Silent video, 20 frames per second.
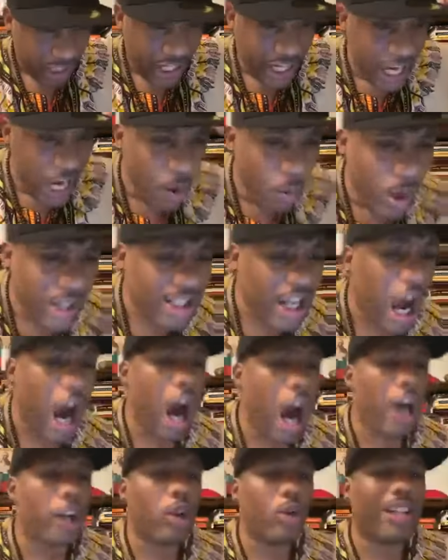It was
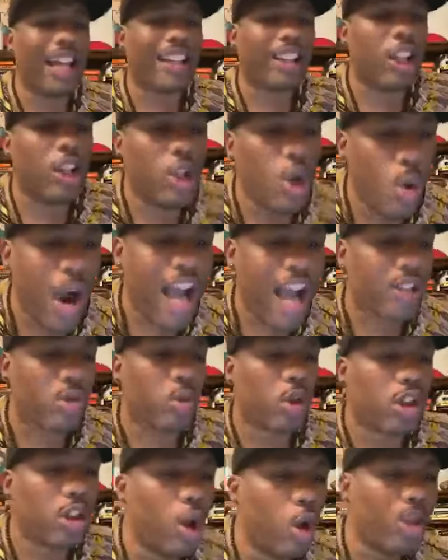argued that the U.S.
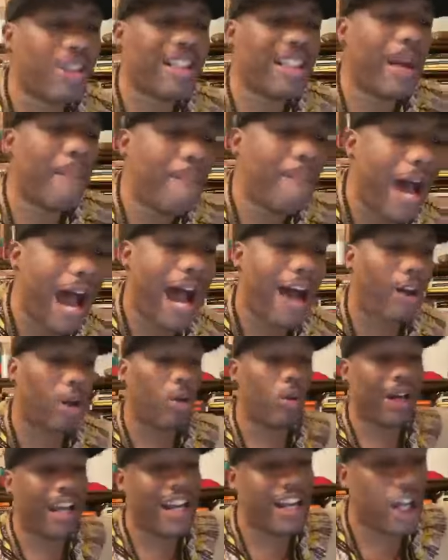was losing the
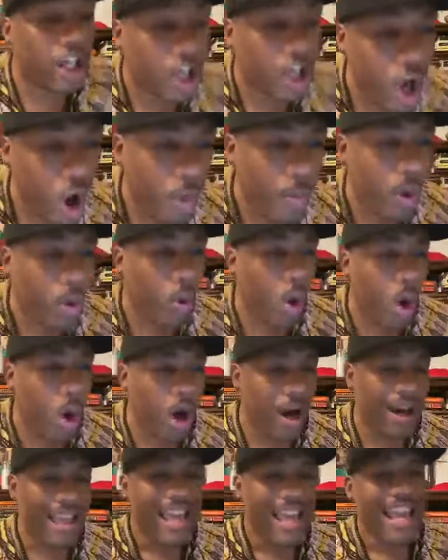battle in the global
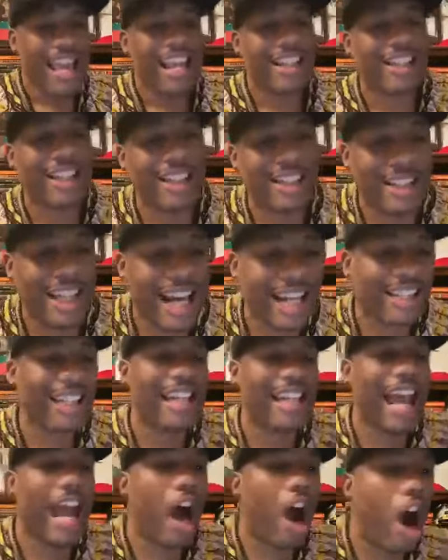war. It
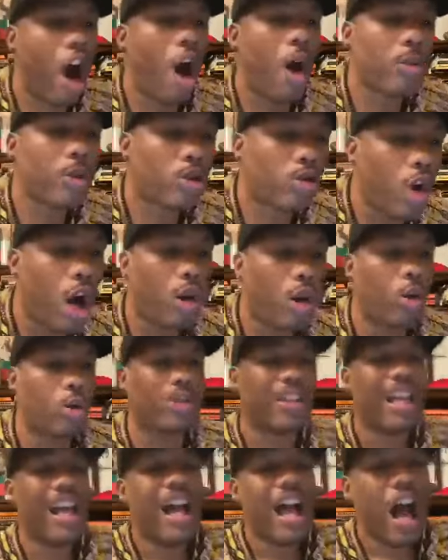suggested that armed
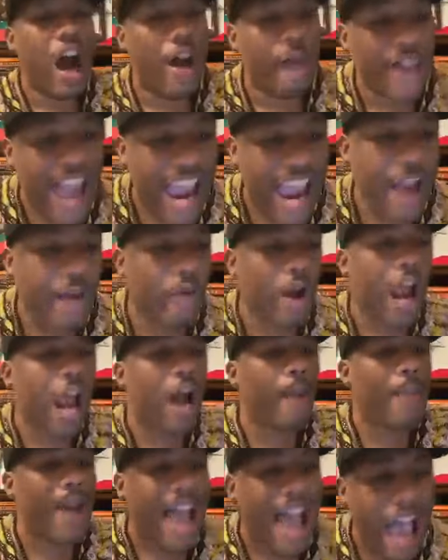struggles of
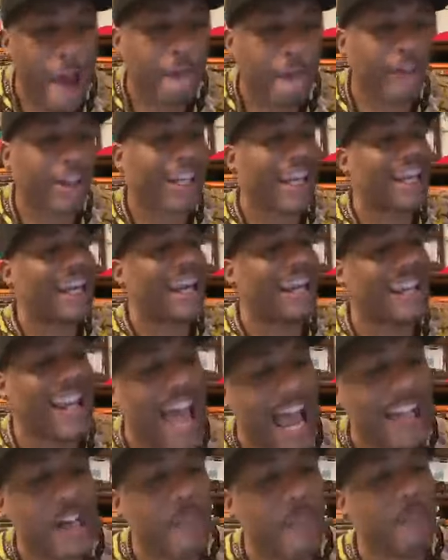Arab, African, and
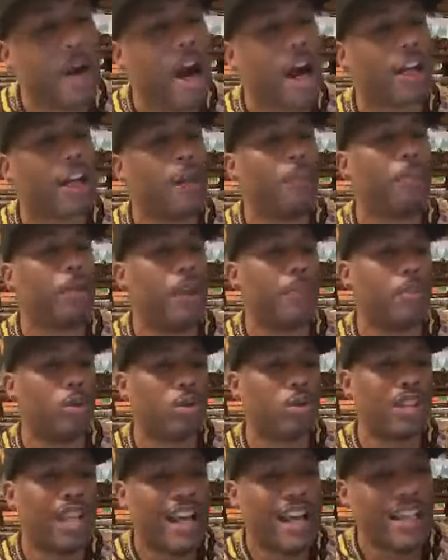Latin American
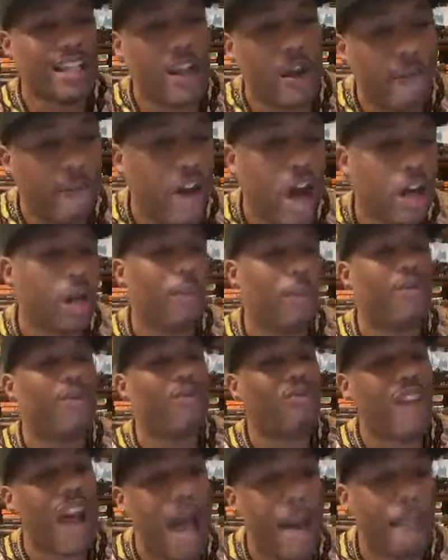peoples developed
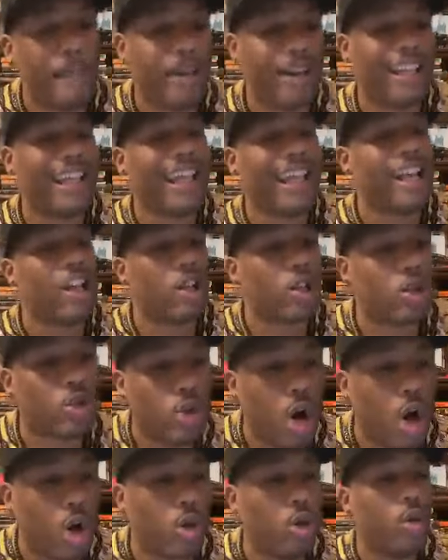rapidly in the
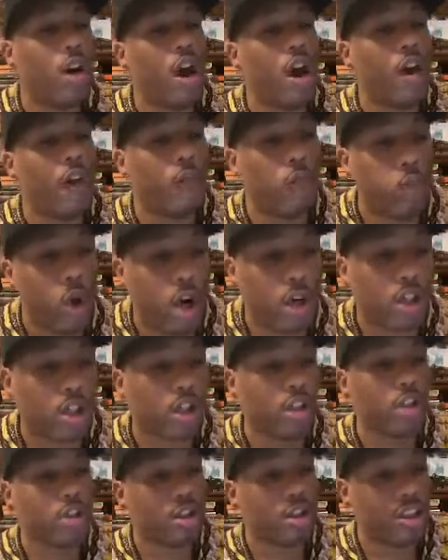struggle of
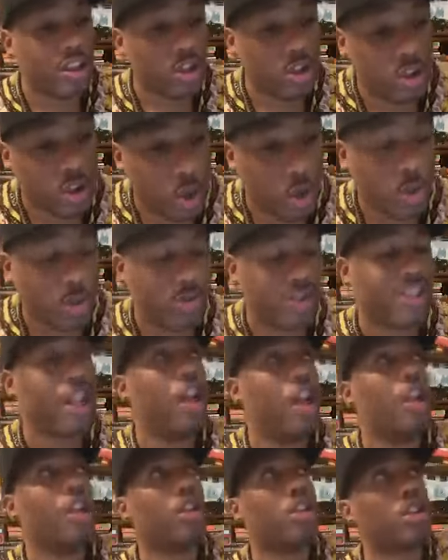workers, students
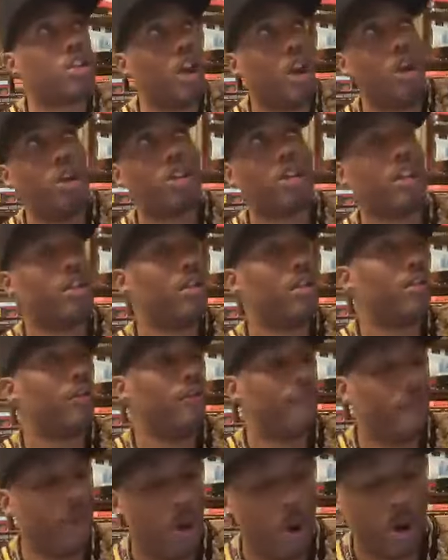surging
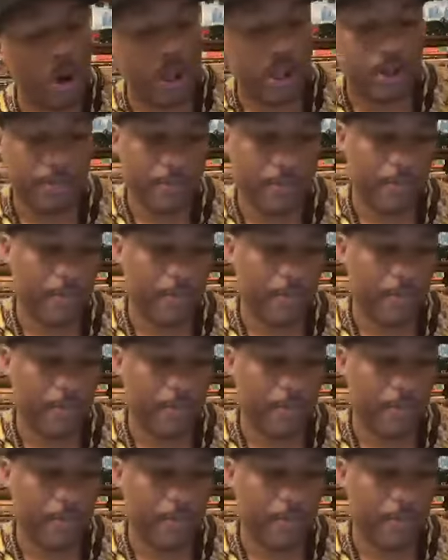forward.